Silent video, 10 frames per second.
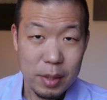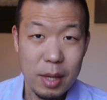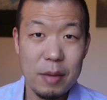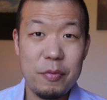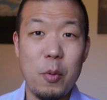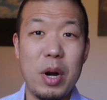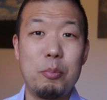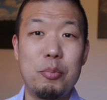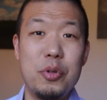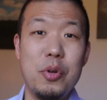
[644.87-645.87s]
if you want to
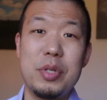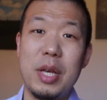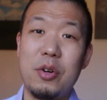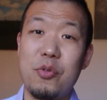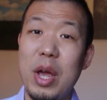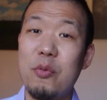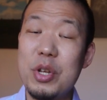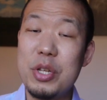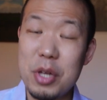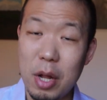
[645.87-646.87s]
produce a great
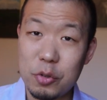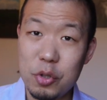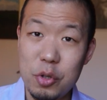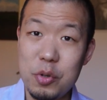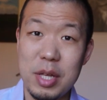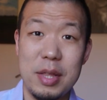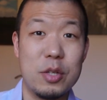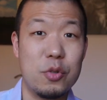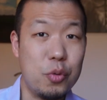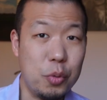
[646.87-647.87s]
result using
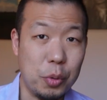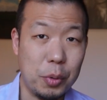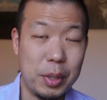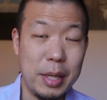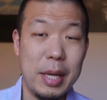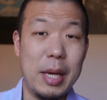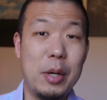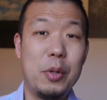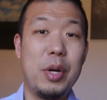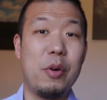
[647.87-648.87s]
this tool,
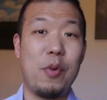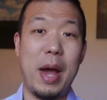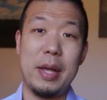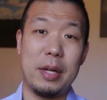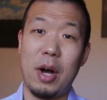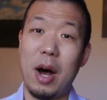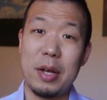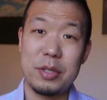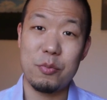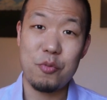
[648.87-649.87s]
including writing an
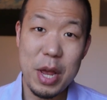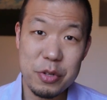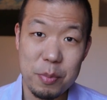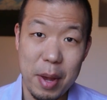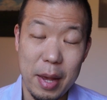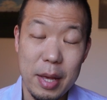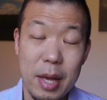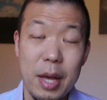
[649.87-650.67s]
awesome resume,